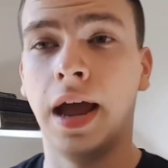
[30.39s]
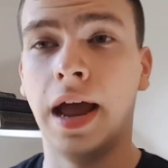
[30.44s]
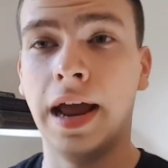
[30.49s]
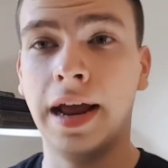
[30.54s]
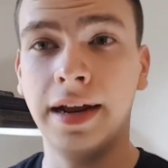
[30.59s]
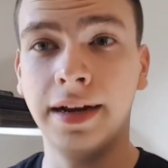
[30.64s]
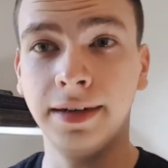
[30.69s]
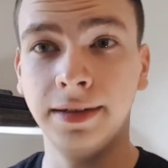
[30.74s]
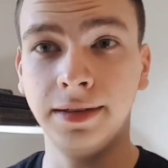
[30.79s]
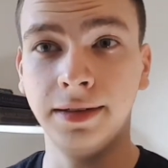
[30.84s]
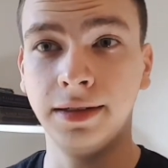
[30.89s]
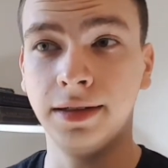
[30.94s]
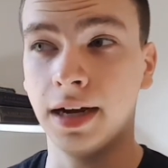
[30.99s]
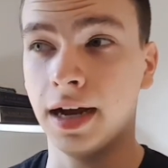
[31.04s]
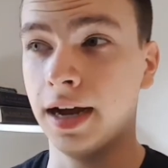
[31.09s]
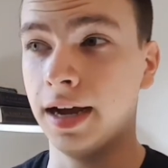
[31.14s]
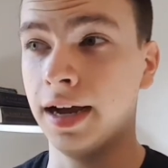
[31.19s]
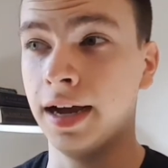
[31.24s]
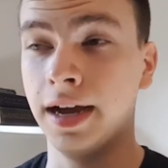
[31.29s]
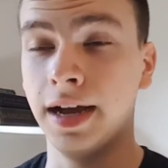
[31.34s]
and
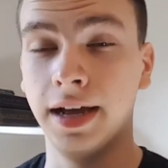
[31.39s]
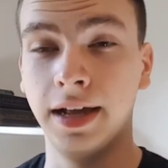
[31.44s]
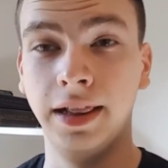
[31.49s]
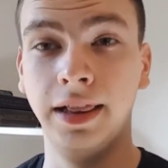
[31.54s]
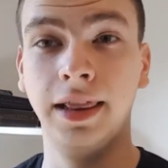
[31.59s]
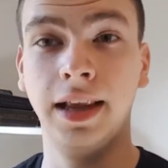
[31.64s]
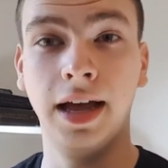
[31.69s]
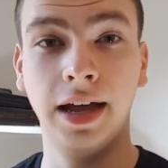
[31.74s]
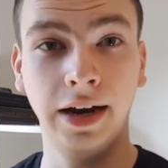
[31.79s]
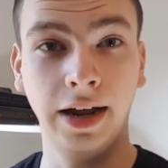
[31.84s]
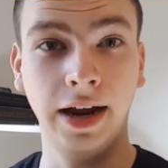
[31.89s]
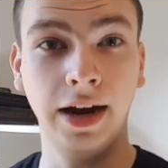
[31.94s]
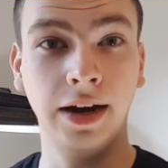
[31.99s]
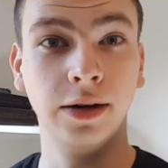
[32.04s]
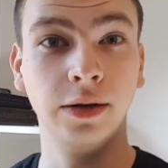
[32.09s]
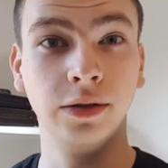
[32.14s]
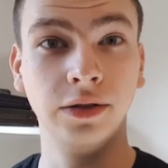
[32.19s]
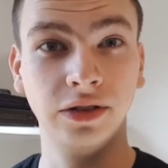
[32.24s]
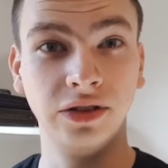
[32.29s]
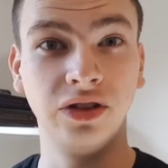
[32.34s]
a lot of
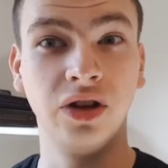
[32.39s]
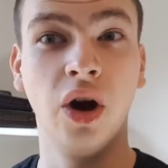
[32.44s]
hair is